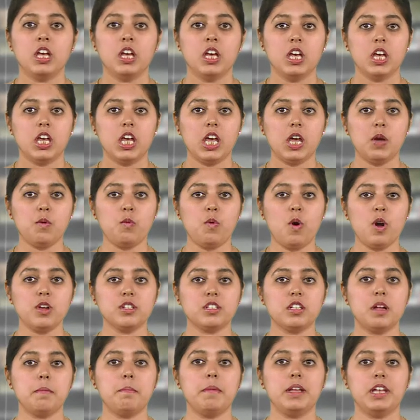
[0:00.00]
He was
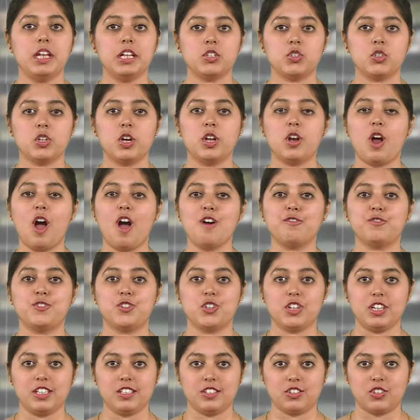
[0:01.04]
the Minister of
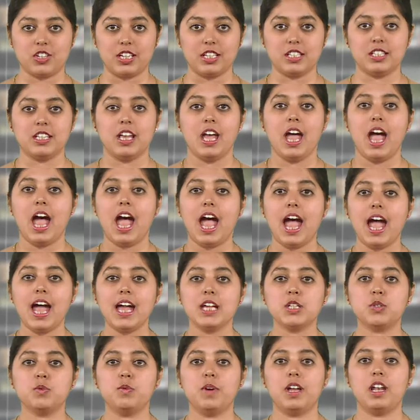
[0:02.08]
Justice
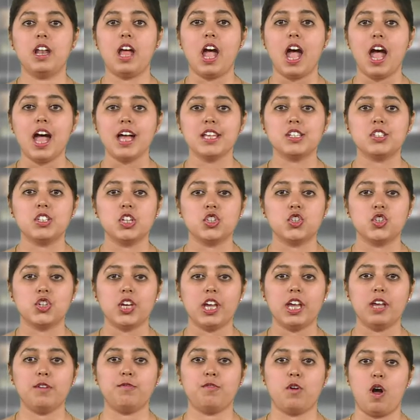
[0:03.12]
as well as the
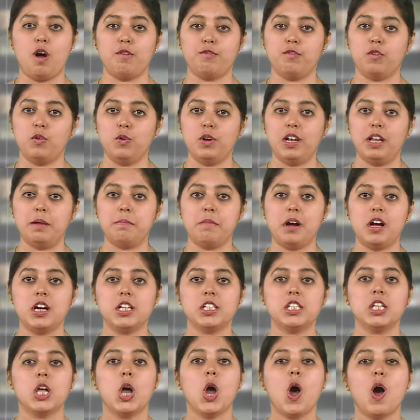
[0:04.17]
Chief of
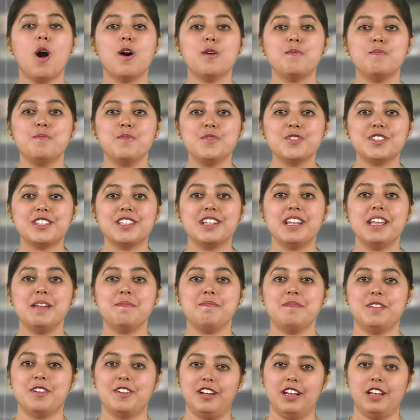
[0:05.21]
Ulemas or Muslim
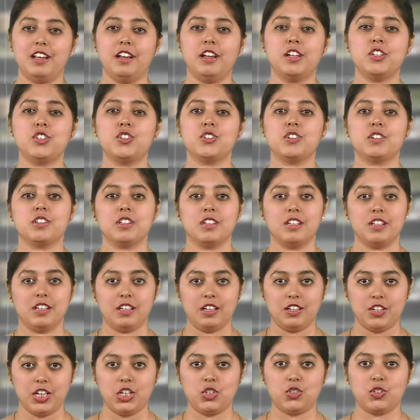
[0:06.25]
religious
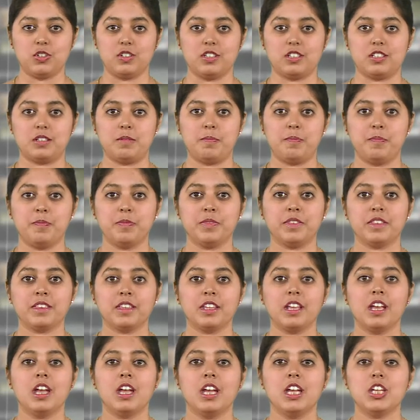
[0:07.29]
teachers.
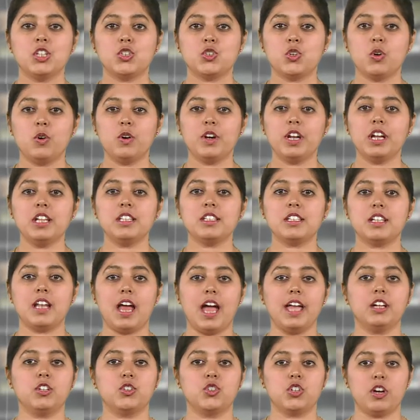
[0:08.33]
Historians
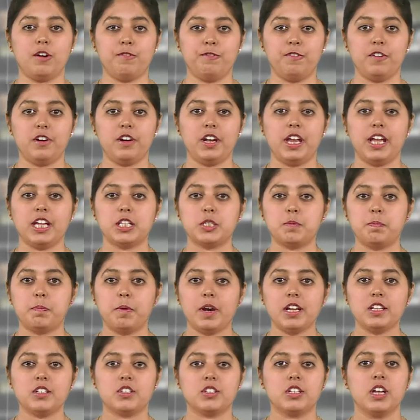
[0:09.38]
like Jafar
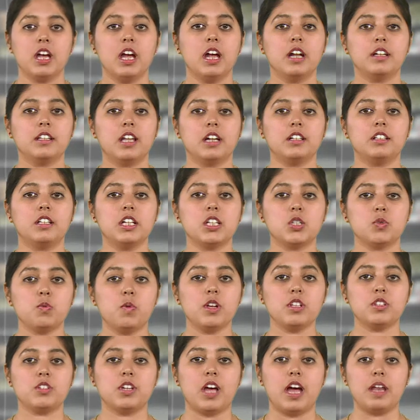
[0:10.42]
expressed that this
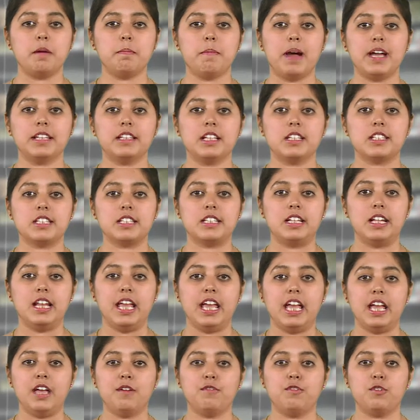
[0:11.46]
was done by the
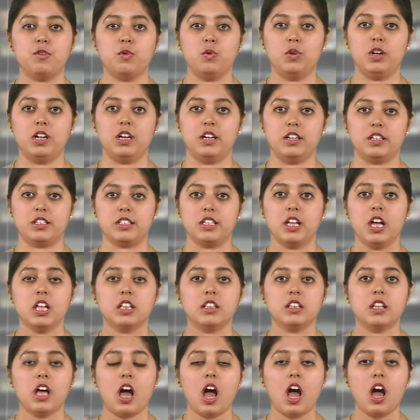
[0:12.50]
slave rulers,
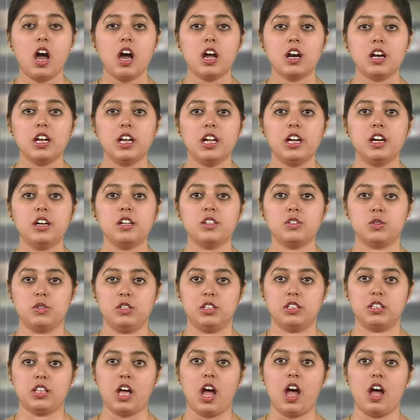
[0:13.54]
the earlier
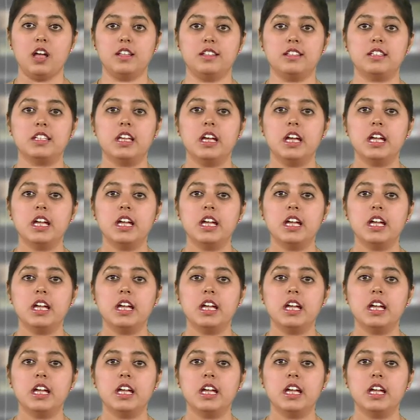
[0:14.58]
sultans,